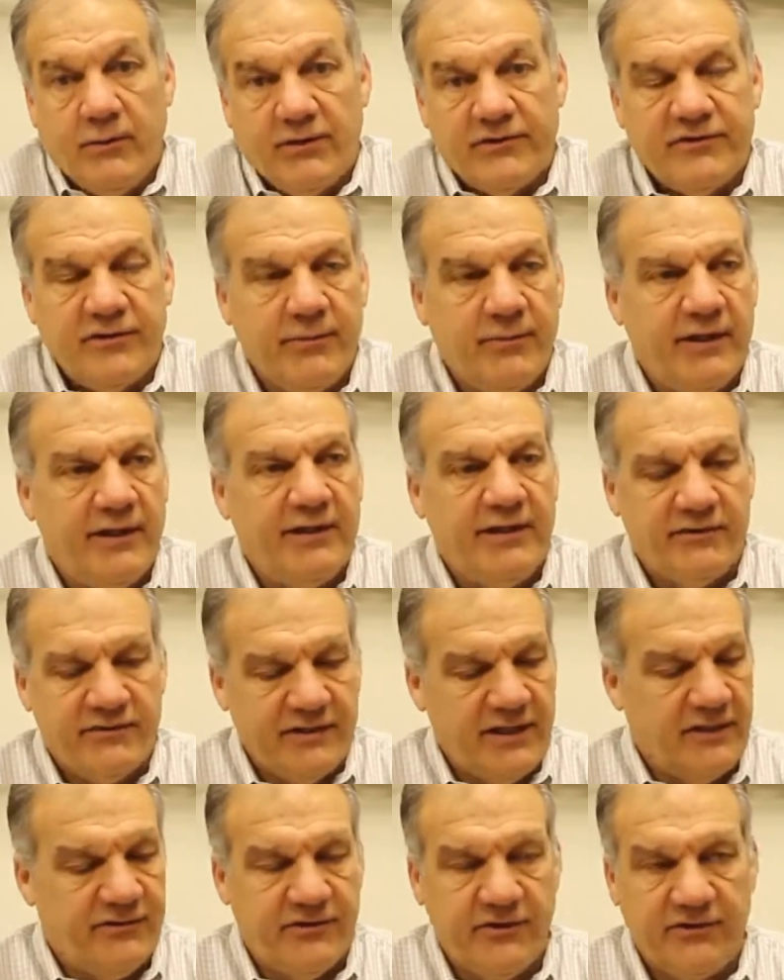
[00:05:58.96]
somebody that's
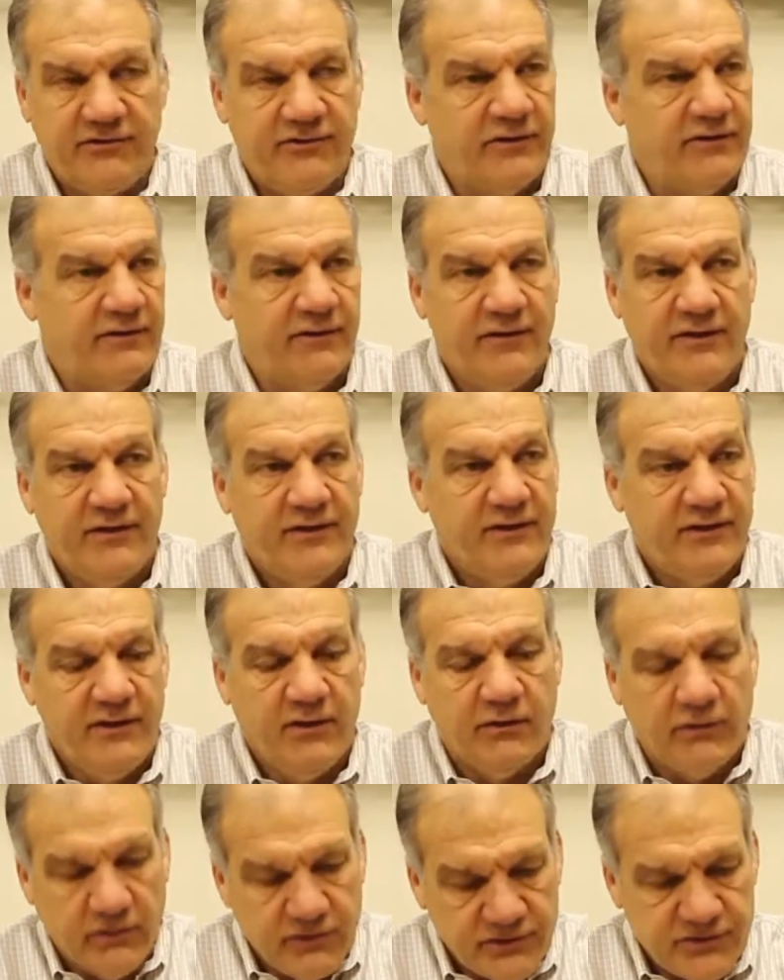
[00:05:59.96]
not just a,
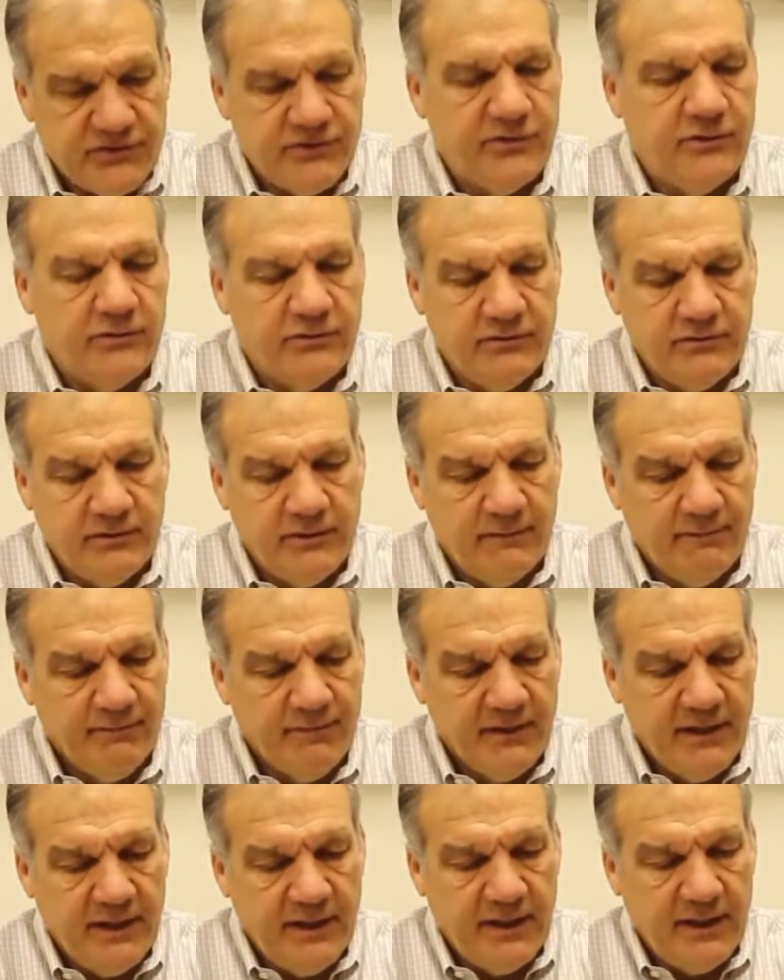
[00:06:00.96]
good student
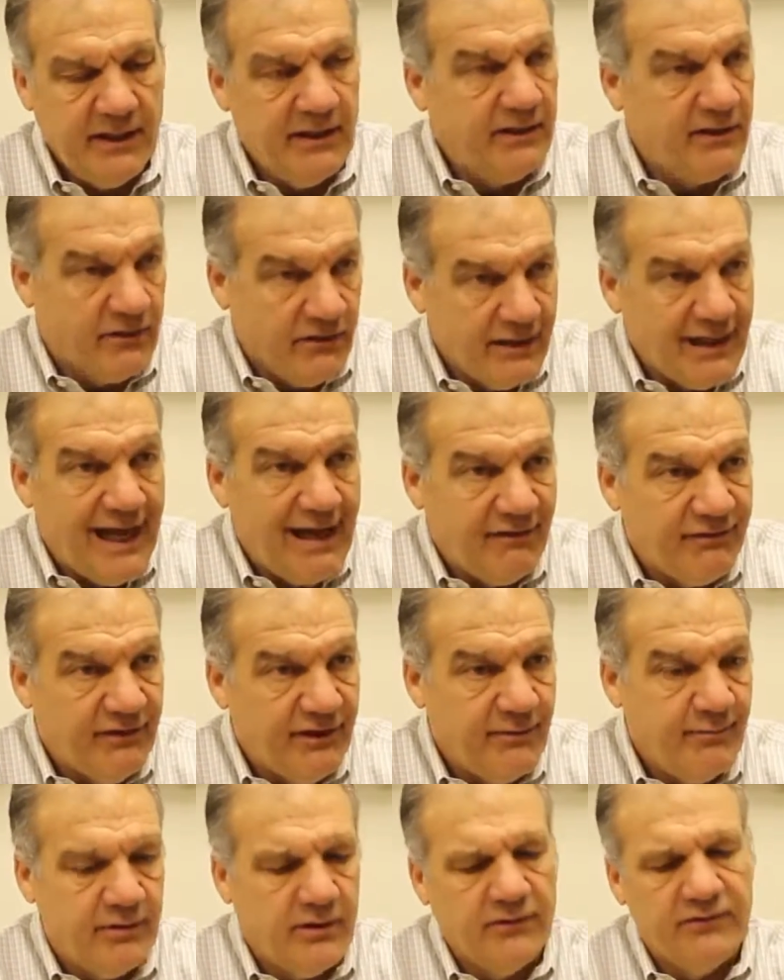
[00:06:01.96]
and a good athlete, but